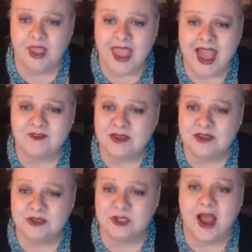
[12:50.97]

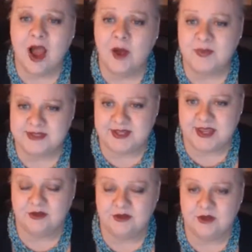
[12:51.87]
having to
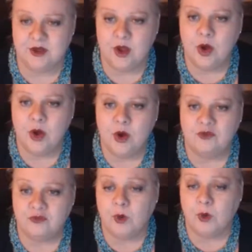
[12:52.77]
compensate
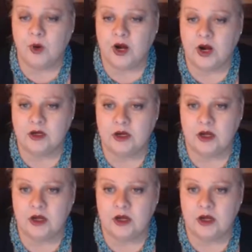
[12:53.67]
for